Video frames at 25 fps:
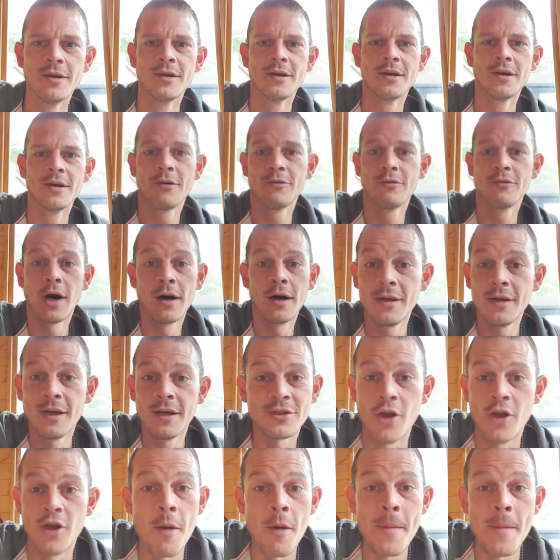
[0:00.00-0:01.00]
Oh, it's
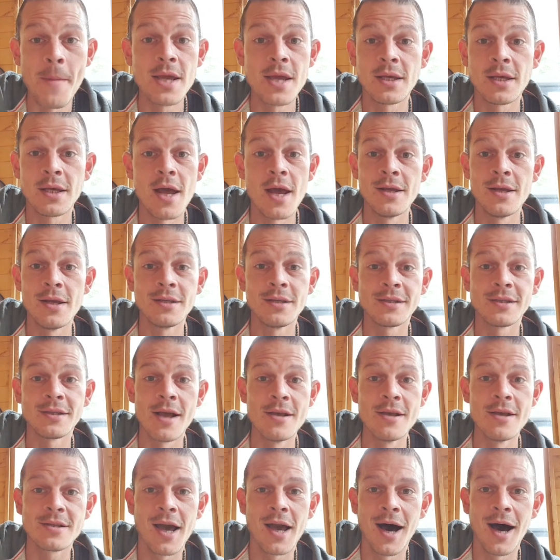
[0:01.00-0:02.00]
not making any
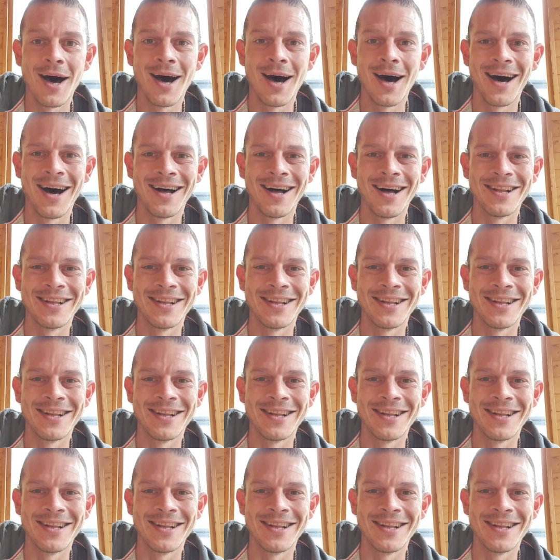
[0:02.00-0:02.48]
sense, Carl.